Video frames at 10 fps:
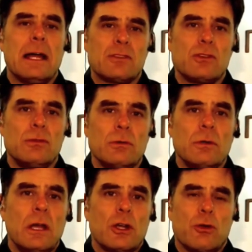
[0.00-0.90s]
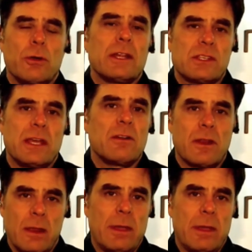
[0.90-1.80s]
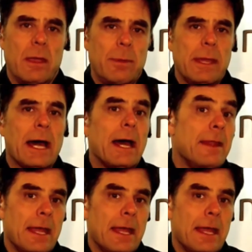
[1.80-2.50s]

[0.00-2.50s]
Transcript: to create a standard API that